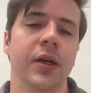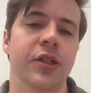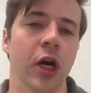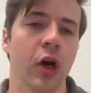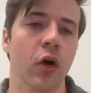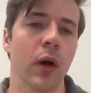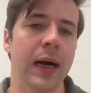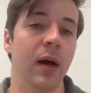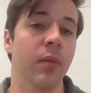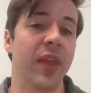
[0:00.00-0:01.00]
So
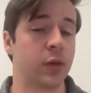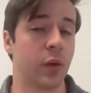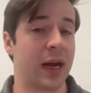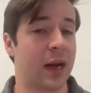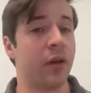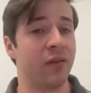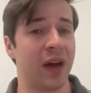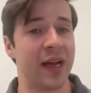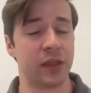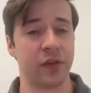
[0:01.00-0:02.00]
um, that's what I would
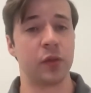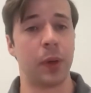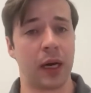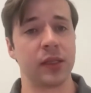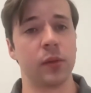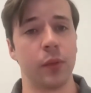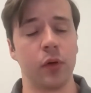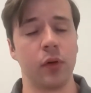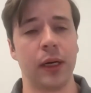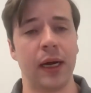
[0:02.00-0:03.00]
advise if it's
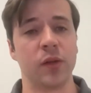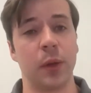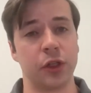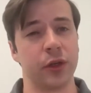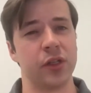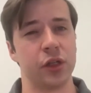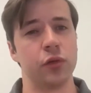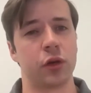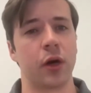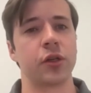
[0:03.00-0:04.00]
possible, um, especially because
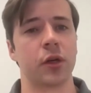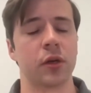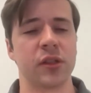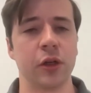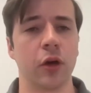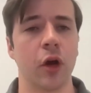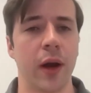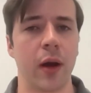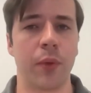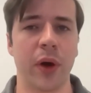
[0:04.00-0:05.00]
used trucks are still going
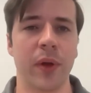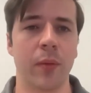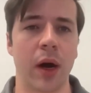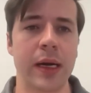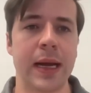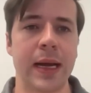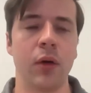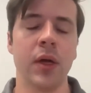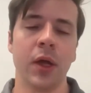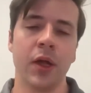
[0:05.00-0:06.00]
at a premium right now.
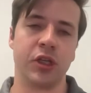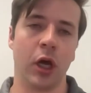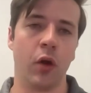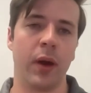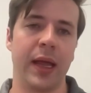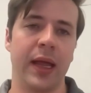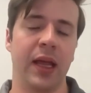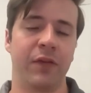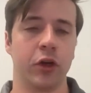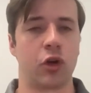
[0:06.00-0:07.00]
So
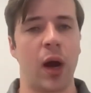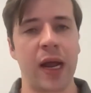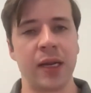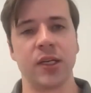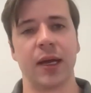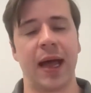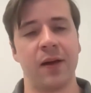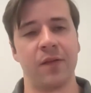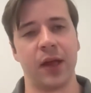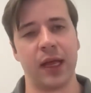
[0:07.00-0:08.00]
if you're trying to
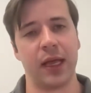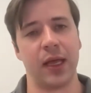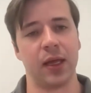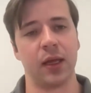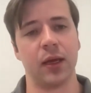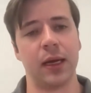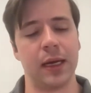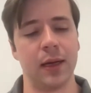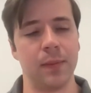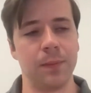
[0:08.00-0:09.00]
have a
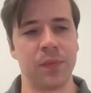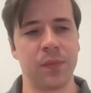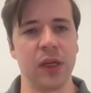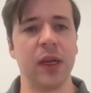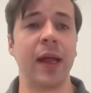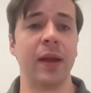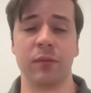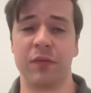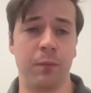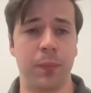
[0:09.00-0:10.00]
um,
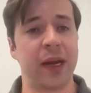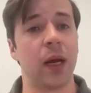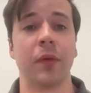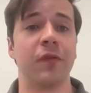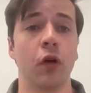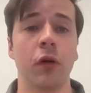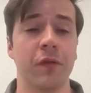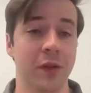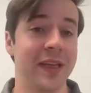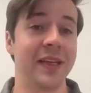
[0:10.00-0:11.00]
and pick up a full
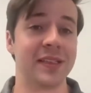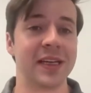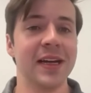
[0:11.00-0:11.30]
fleet